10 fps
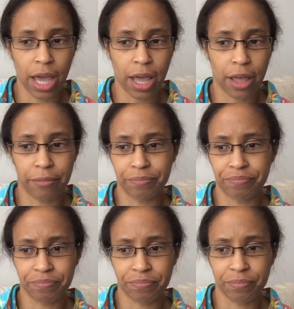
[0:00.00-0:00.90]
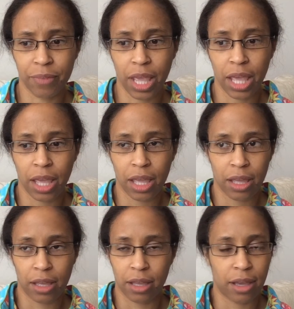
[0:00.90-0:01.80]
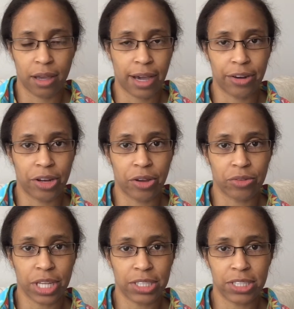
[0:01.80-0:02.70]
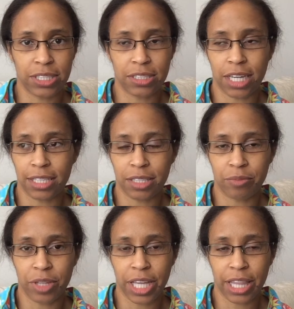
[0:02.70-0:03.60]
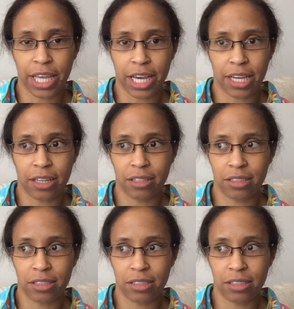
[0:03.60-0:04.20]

I don't know. That's just not something that